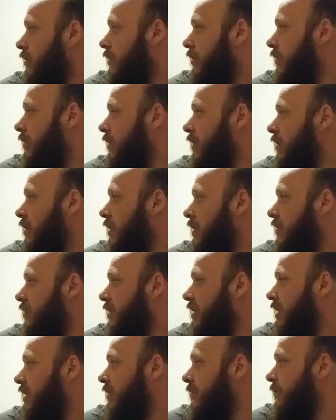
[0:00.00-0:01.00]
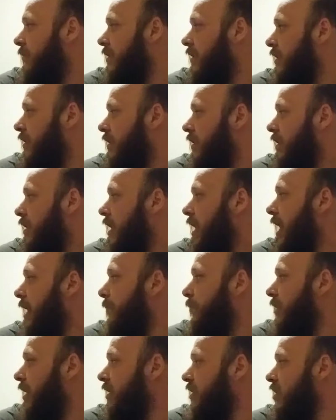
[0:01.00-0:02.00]
You did not take my...
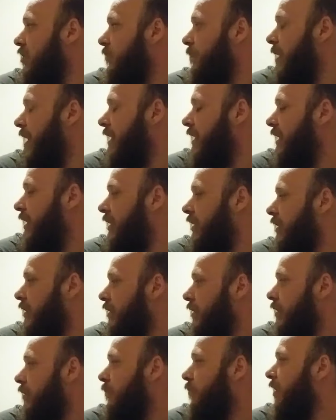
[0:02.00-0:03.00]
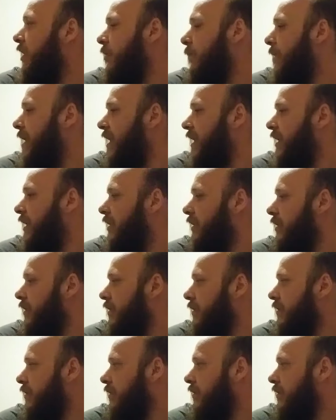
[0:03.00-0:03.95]
Hey, bring those back here. Bring them back here.